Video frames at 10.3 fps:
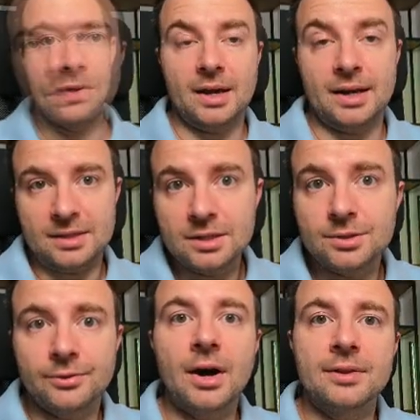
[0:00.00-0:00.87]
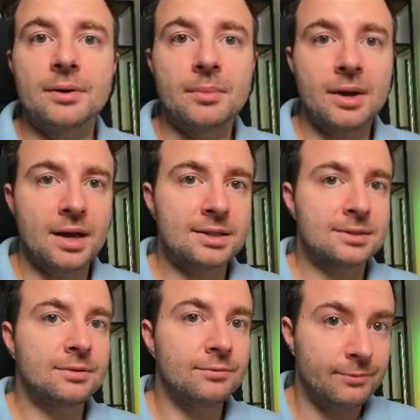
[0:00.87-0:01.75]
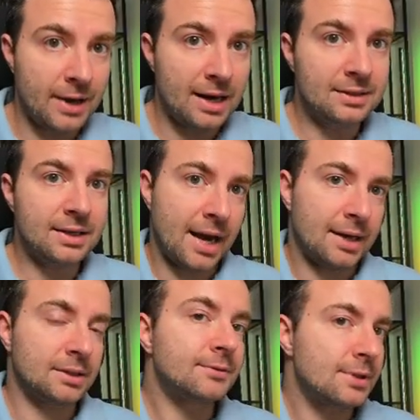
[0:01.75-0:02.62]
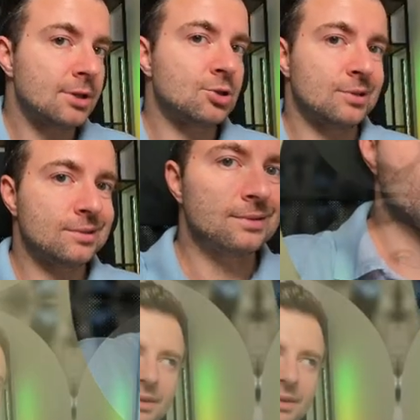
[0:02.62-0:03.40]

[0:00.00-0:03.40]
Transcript: and identify them as valid active sessions.